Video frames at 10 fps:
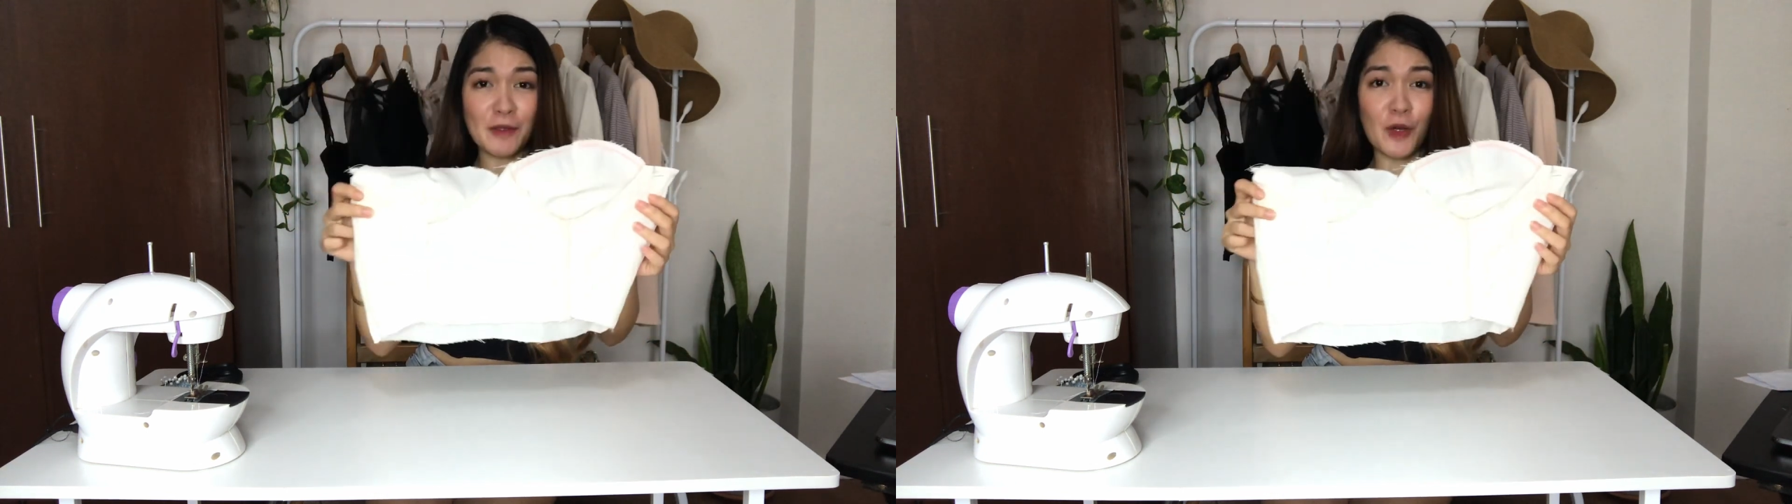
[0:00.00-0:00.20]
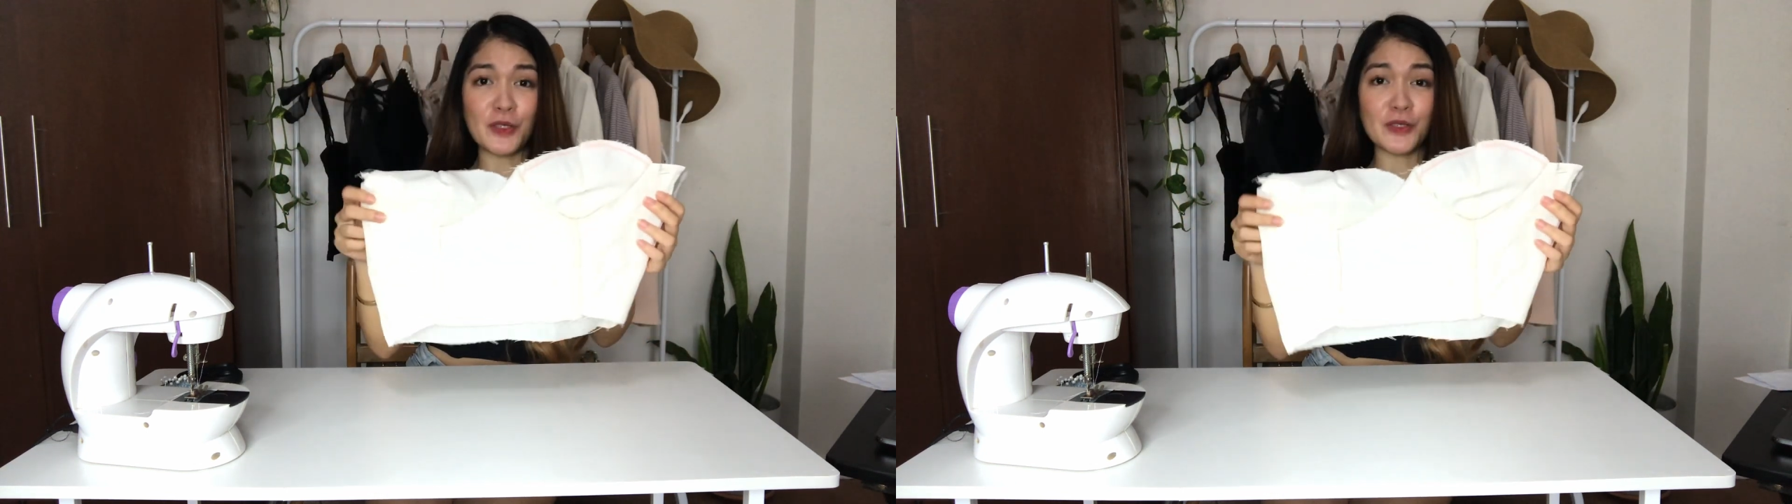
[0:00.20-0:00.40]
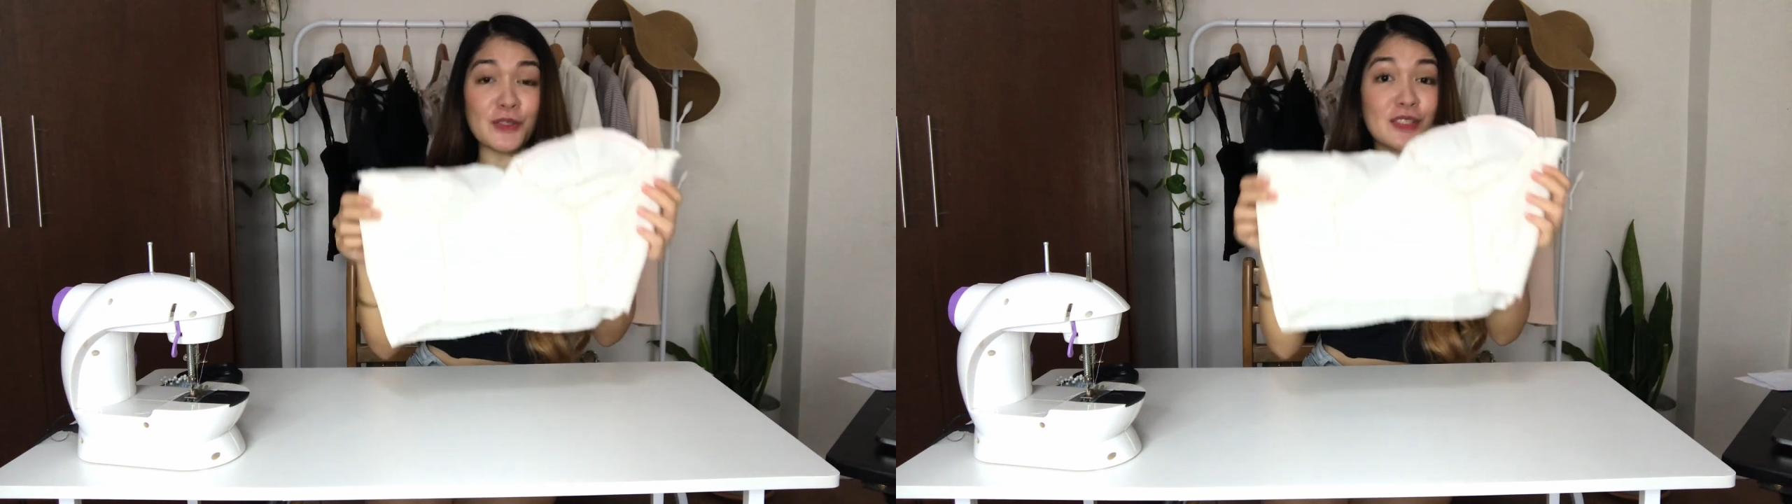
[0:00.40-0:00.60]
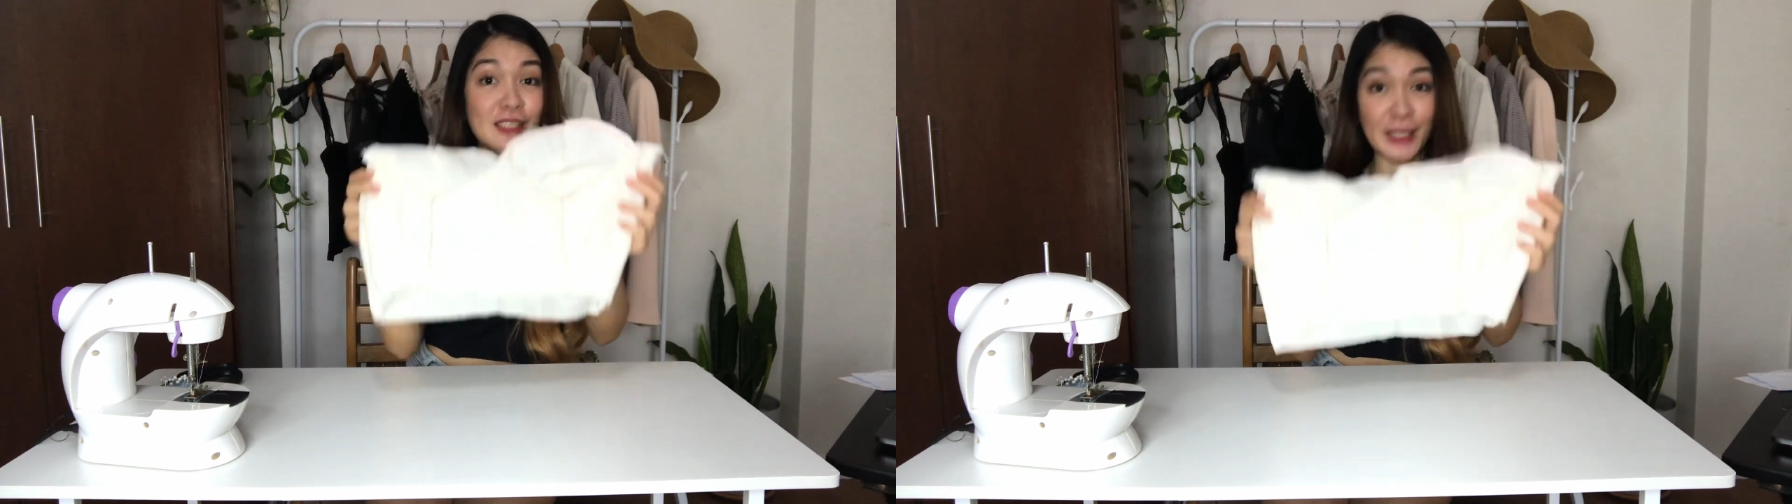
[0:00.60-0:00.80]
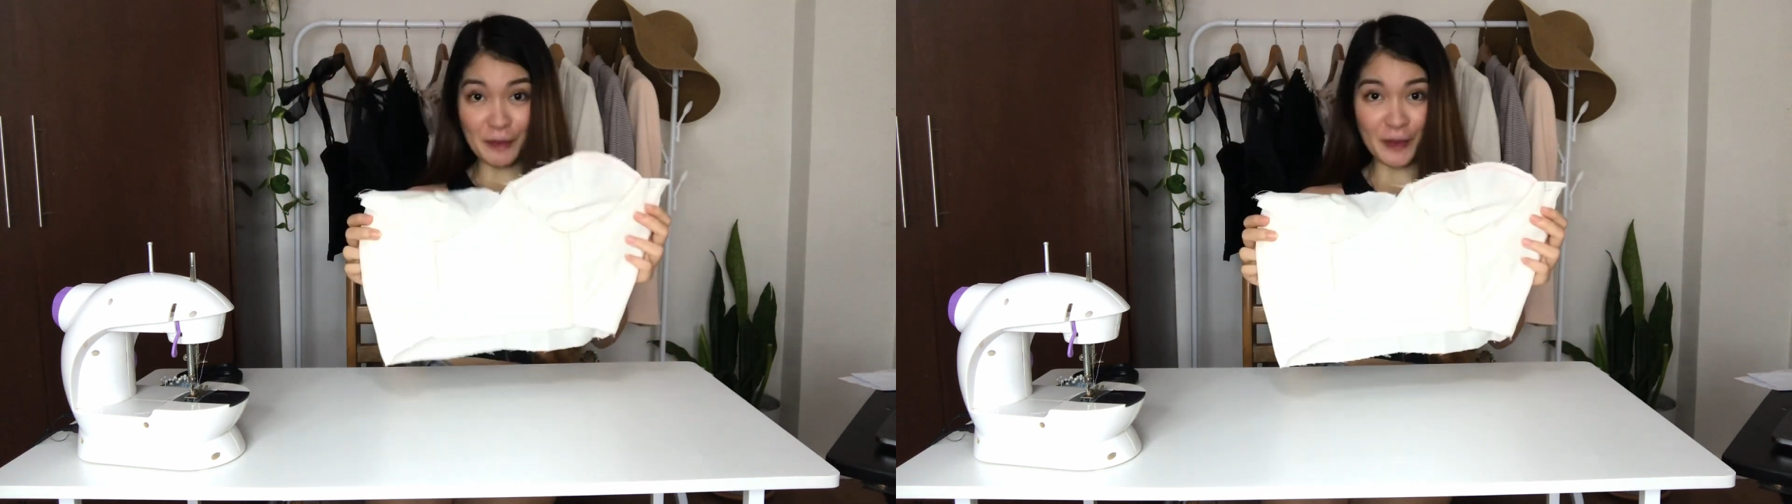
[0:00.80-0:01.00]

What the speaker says: I'm going to seam